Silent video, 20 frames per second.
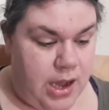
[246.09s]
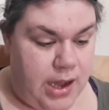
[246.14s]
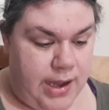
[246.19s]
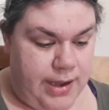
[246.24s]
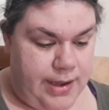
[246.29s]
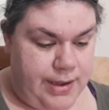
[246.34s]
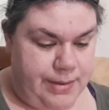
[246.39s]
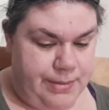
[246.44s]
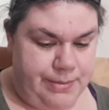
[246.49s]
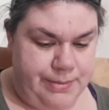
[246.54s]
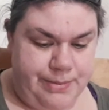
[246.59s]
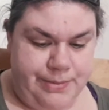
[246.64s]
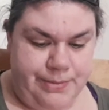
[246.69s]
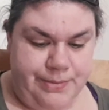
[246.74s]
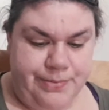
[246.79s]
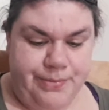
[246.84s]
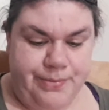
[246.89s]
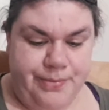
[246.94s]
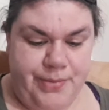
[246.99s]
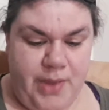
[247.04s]
I
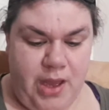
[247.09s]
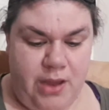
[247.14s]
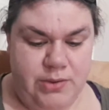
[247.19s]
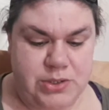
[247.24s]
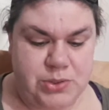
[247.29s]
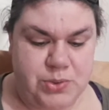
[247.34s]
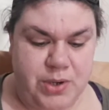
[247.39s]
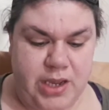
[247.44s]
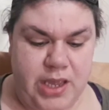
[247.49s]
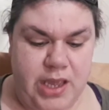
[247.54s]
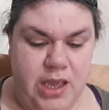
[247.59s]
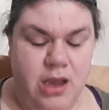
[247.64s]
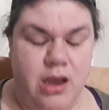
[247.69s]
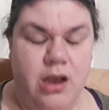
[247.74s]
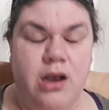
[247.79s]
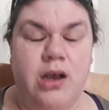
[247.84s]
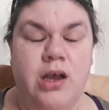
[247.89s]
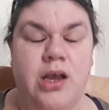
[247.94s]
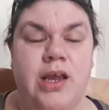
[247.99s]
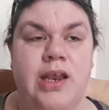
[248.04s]
was working
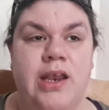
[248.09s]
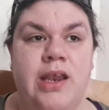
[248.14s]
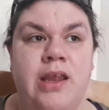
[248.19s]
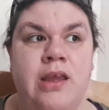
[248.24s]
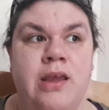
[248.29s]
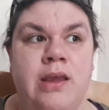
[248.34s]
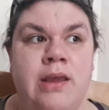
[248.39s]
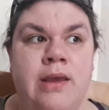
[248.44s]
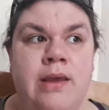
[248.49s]
on